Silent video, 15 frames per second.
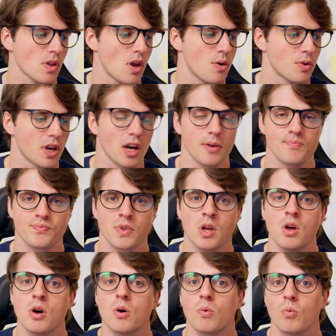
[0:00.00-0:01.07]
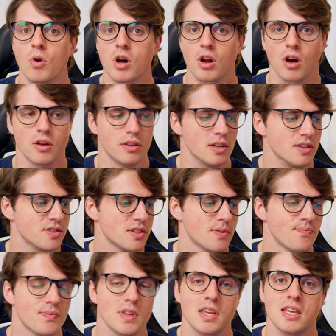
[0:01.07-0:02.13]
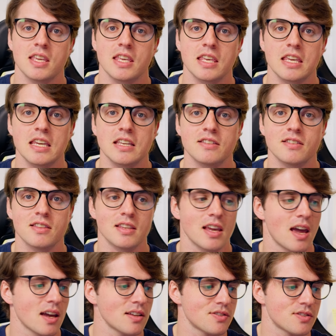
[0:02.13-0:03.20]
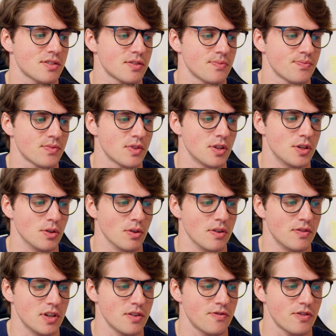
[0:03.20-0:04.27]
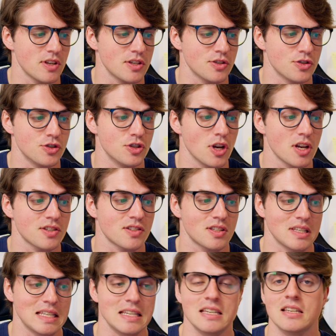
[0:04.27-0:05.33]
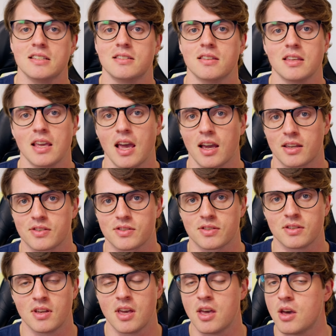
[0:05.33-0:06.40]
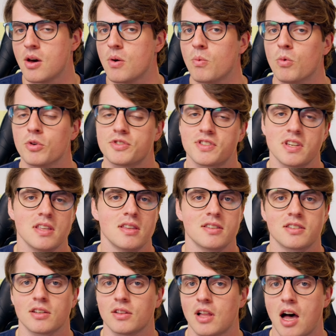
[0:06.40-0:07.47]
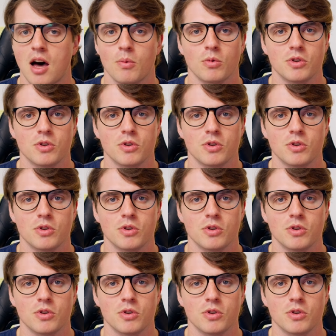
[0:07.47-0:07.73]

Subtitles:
Okay, what are these? E to the x, the derivative, is just e to the x. We'll see this a lot.